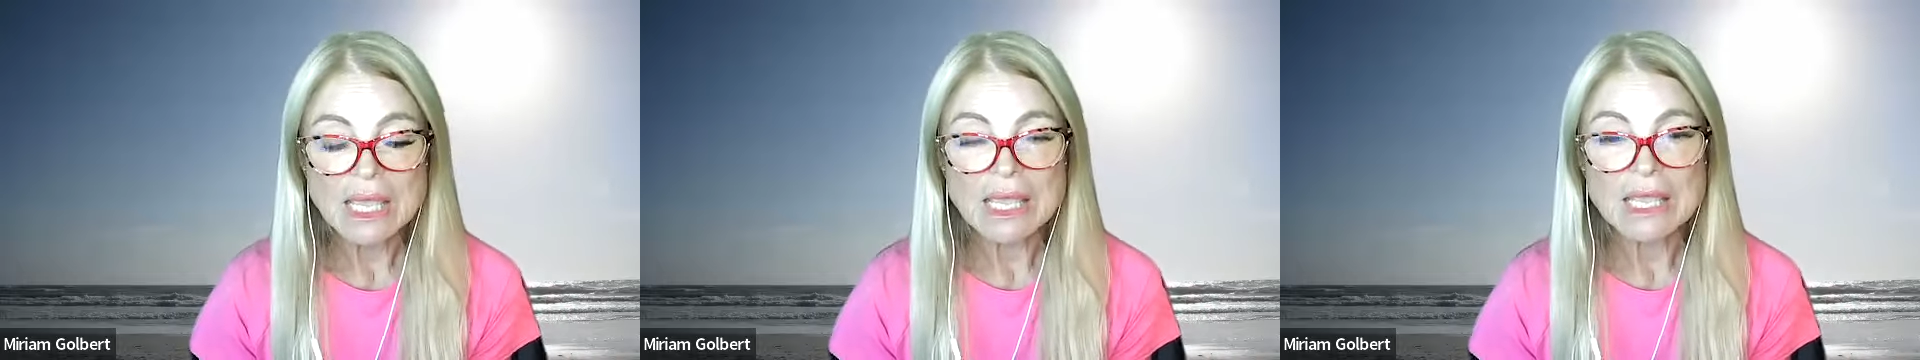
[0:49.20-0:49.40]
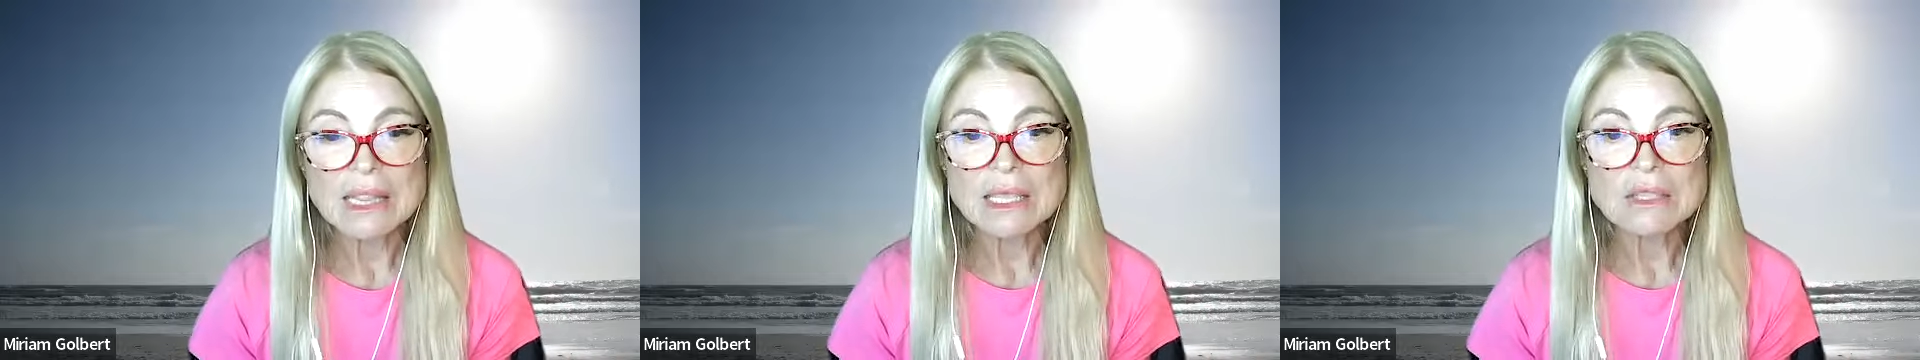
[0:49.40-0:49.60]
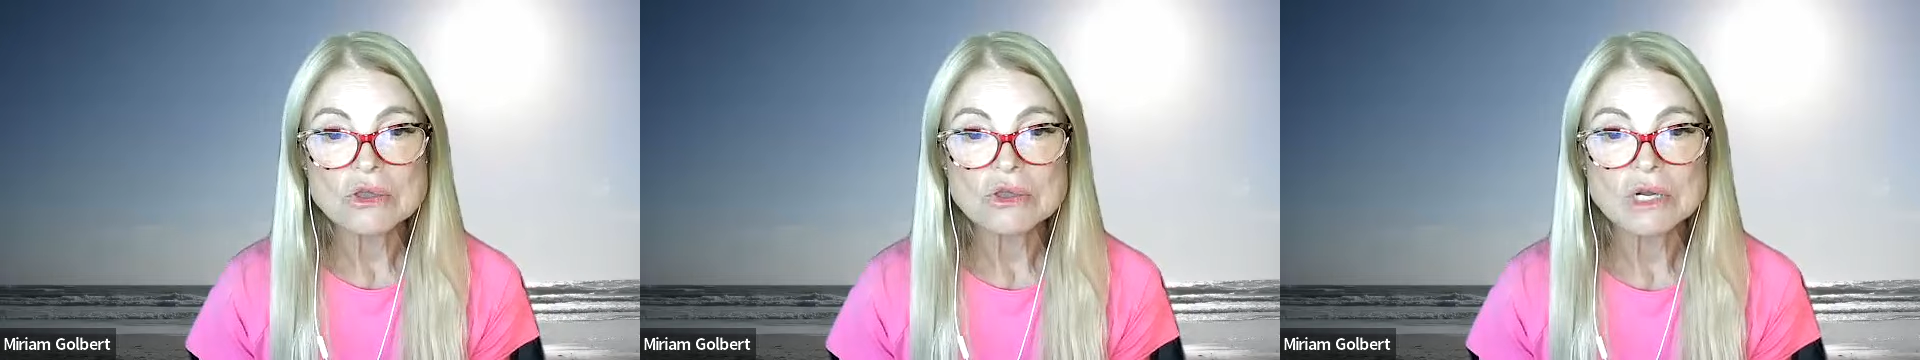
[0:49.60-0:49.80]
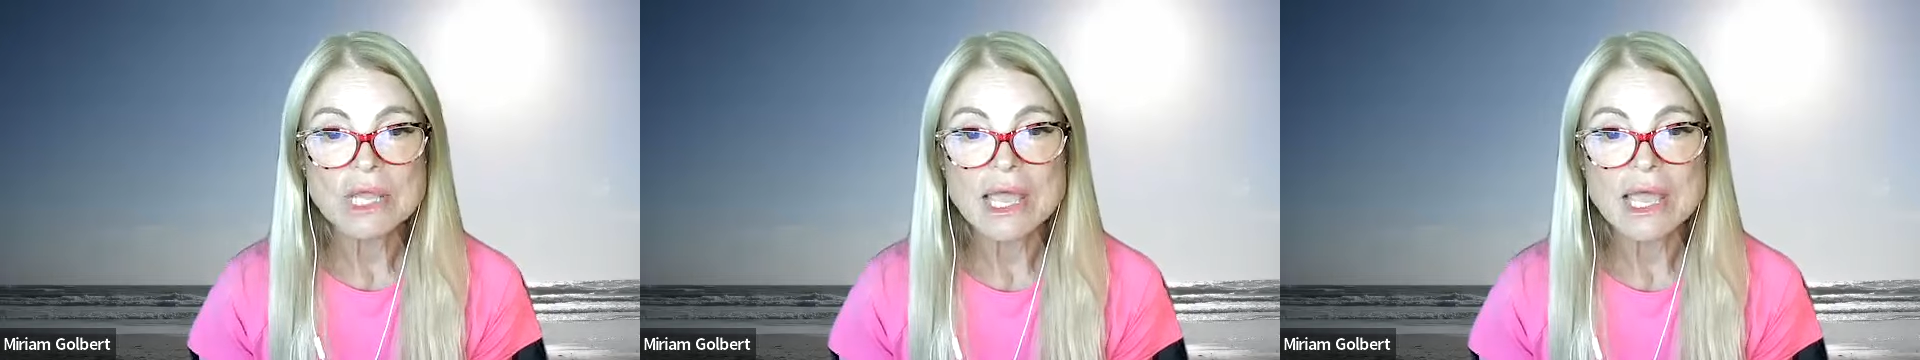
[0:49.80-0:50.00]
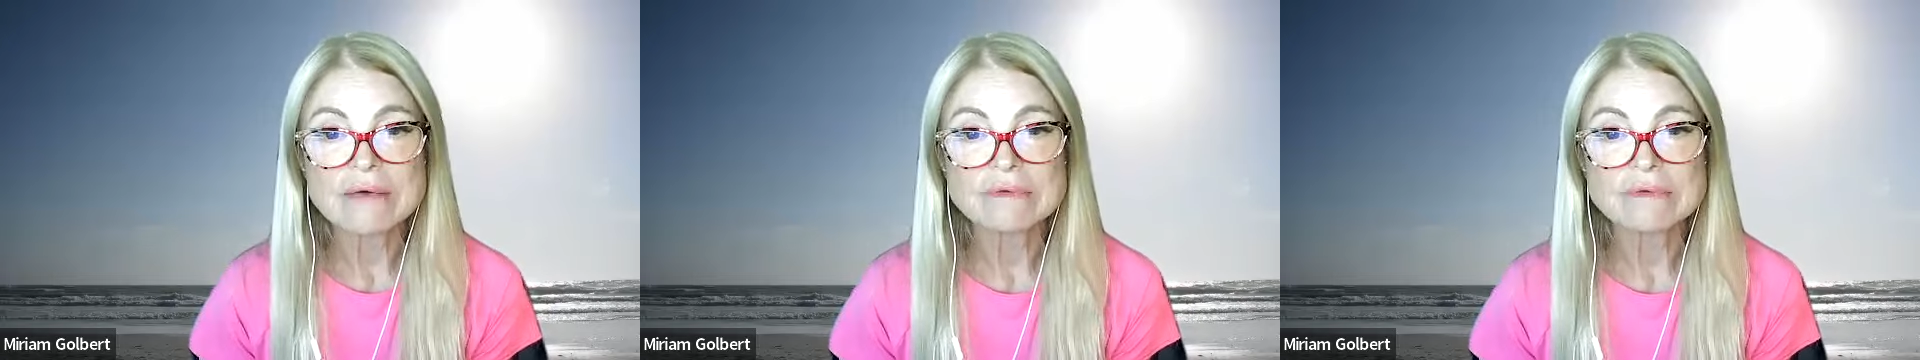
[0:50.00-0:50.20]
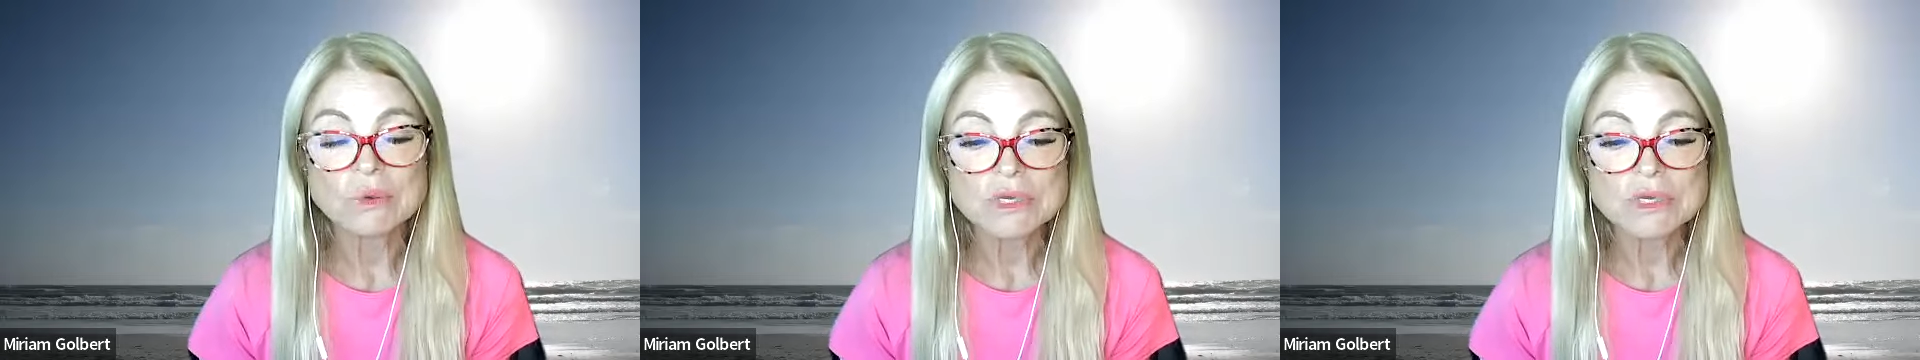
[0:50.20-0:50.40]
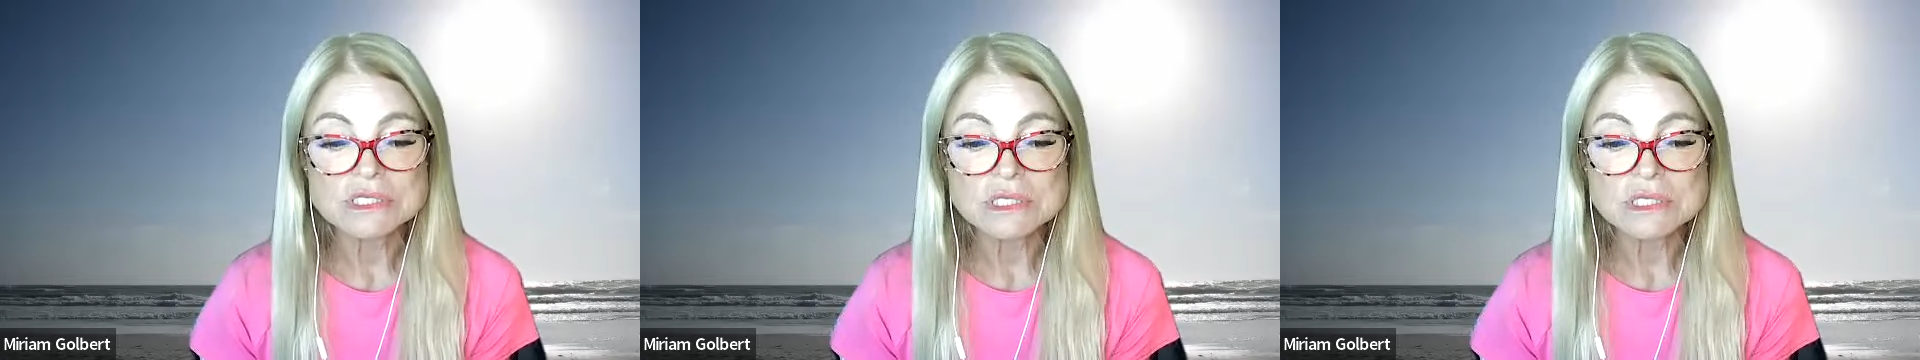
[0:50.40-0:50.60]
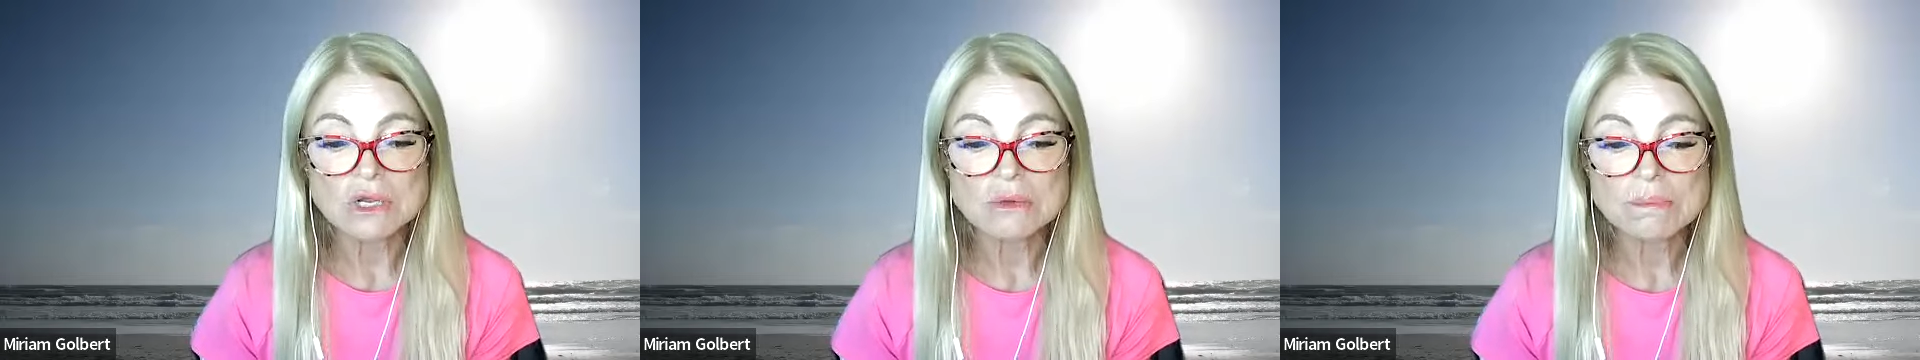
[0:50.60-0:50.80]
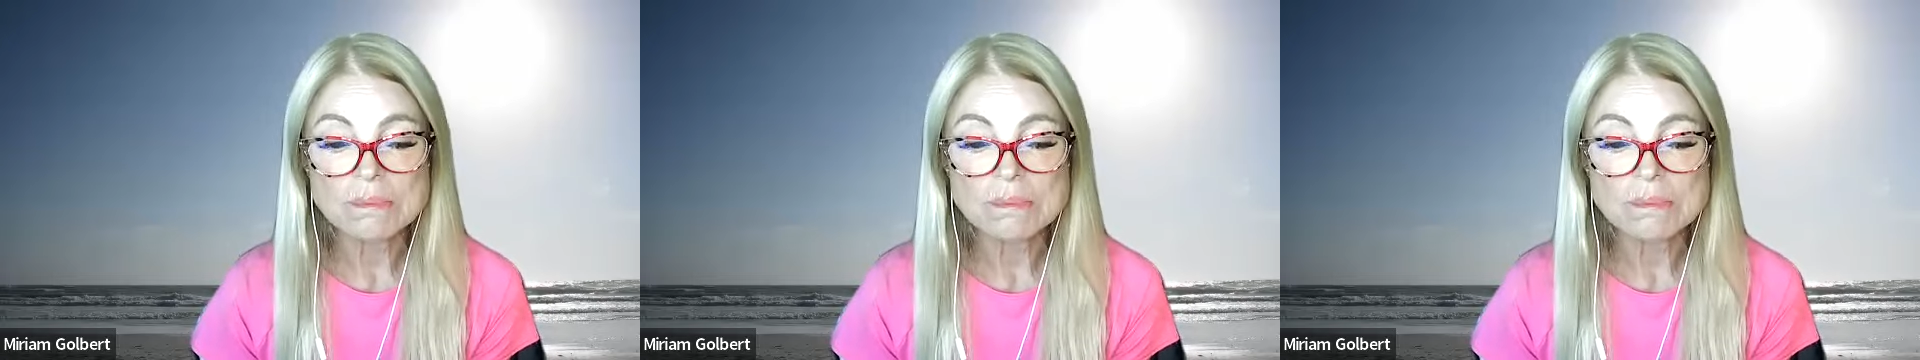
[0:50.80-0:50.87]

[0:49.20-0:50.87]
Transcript: and then you're gonna have a quiz on